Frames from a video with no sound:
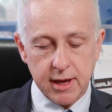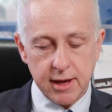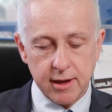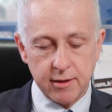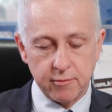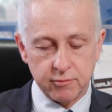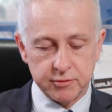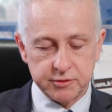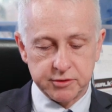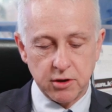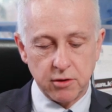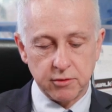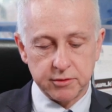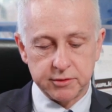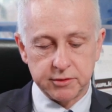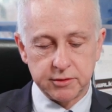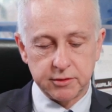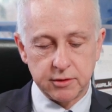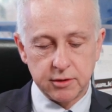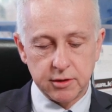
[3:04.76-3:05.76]

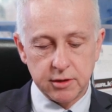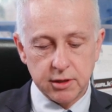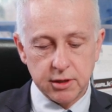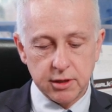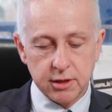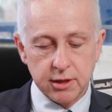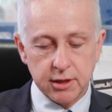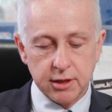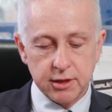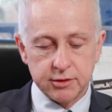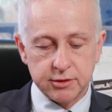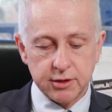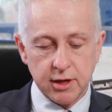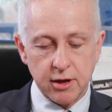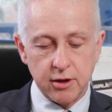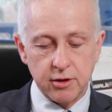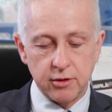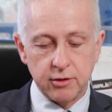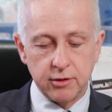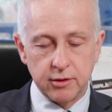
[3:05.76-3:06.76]
results.
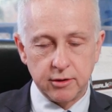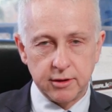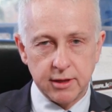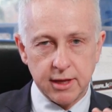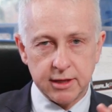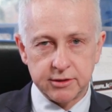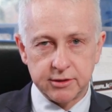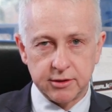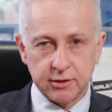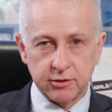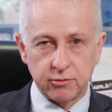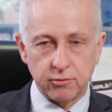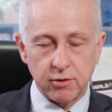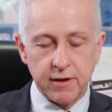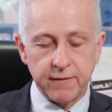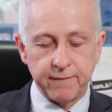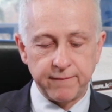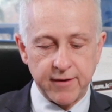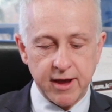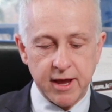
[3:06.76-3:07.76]
So that's a
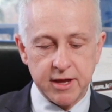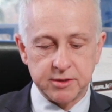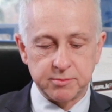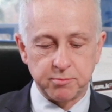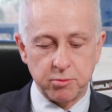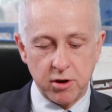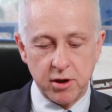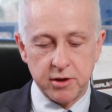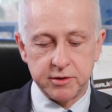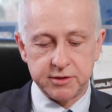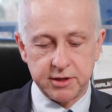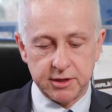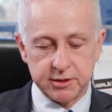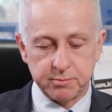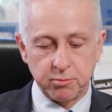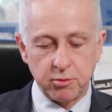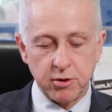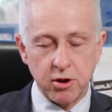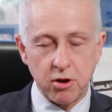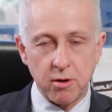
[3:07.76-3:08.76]
three-phase process.
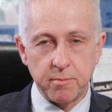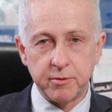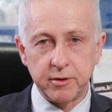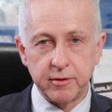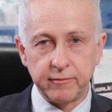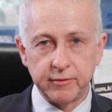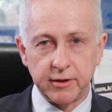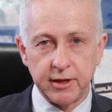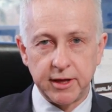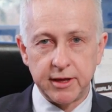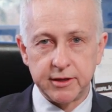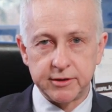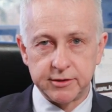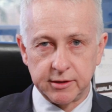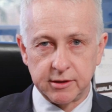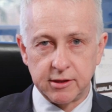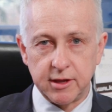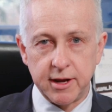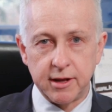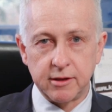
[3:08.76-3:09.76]
Pre-operatively, it's a
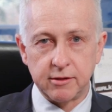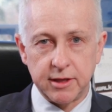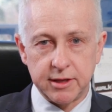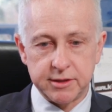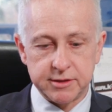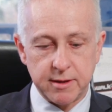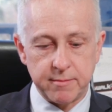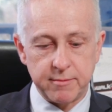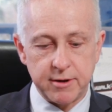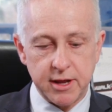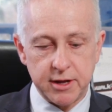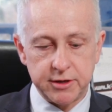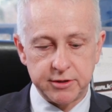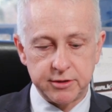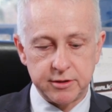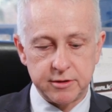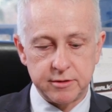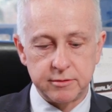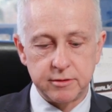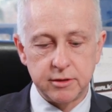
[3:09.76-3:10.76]
clinical
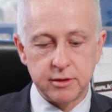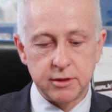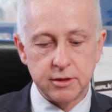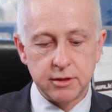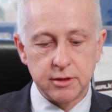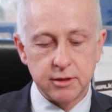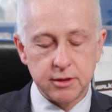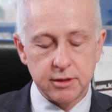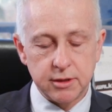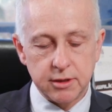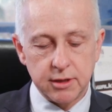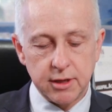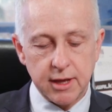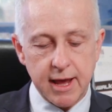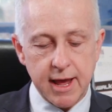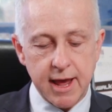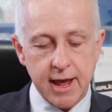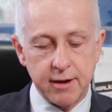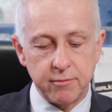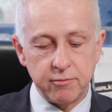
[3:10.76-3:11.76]
examination,
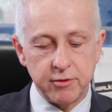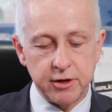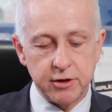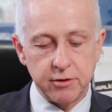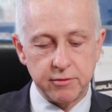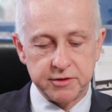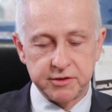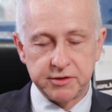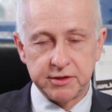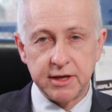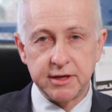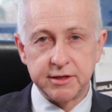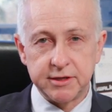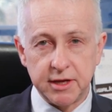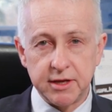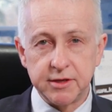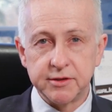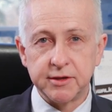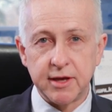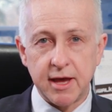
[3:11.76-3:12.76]
and we do a
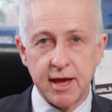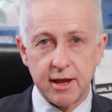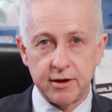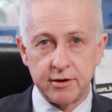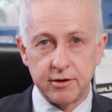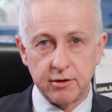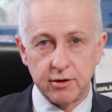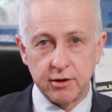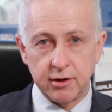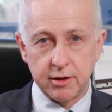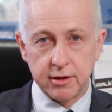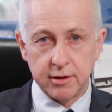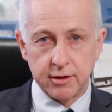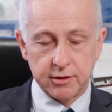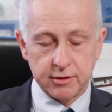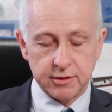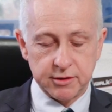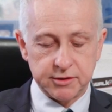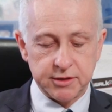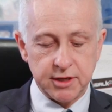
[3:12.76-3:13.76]
CT scan.
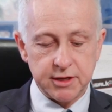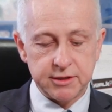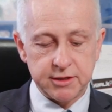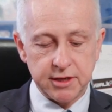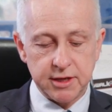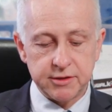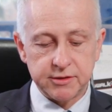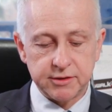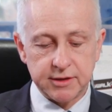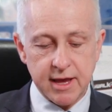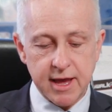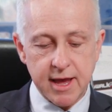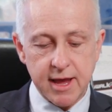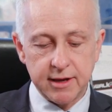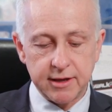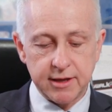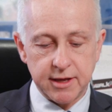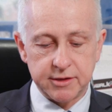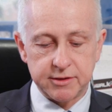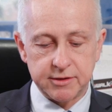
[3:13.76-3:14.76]
The CT
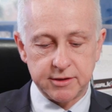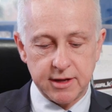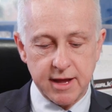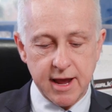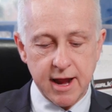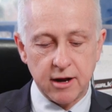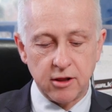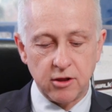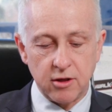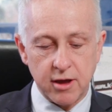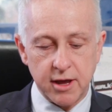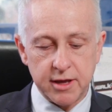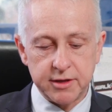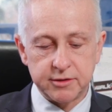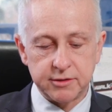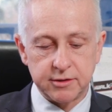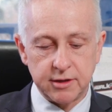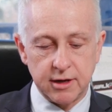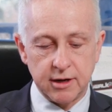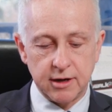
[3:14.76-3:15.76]
scan gets
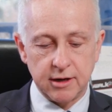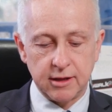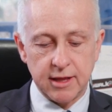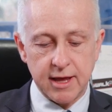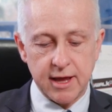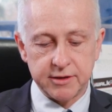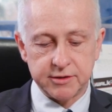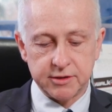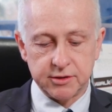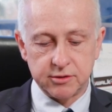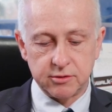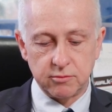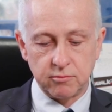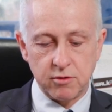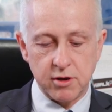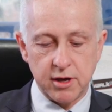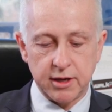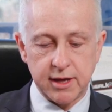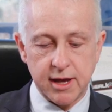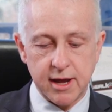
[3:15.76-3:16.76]
analysed and allows us to
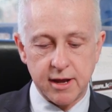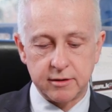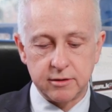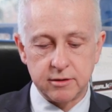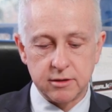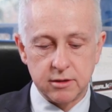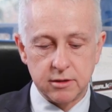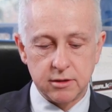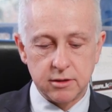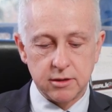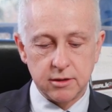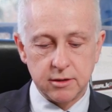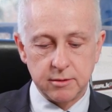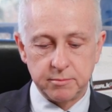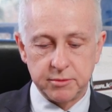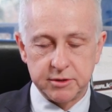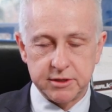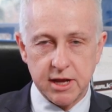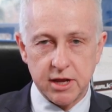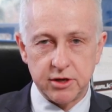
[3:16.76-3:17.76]
work out
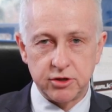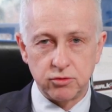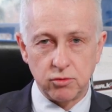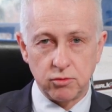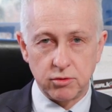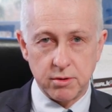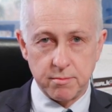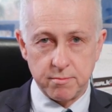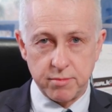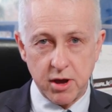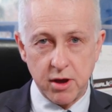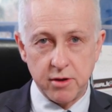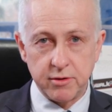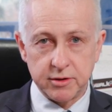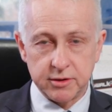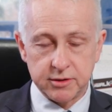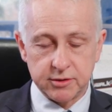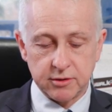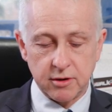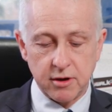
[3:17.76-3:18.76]
potential
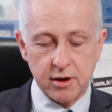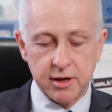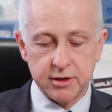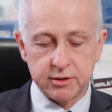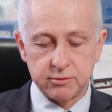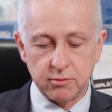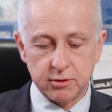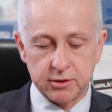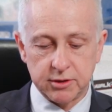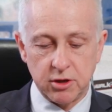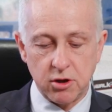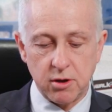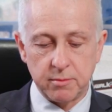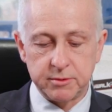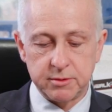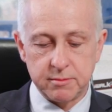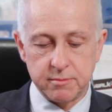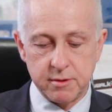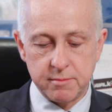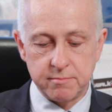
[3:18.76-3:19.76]
component size, what the
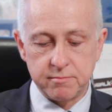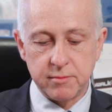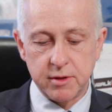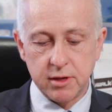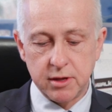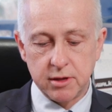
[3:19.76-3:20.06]
optimum